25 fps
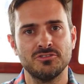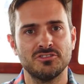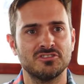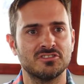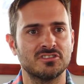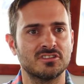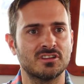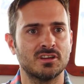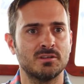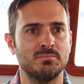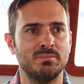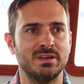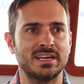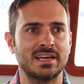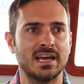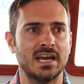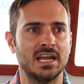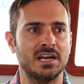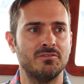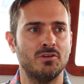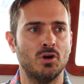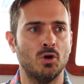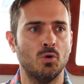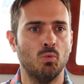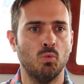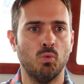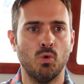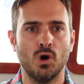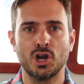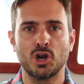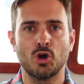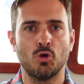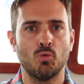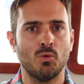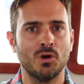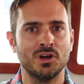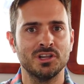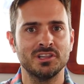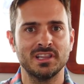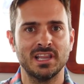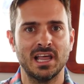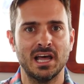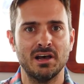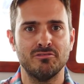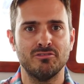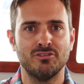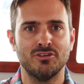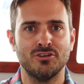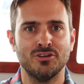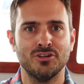This is going to be kind of a 101
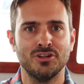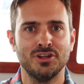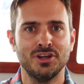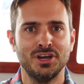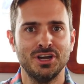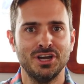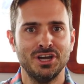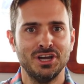level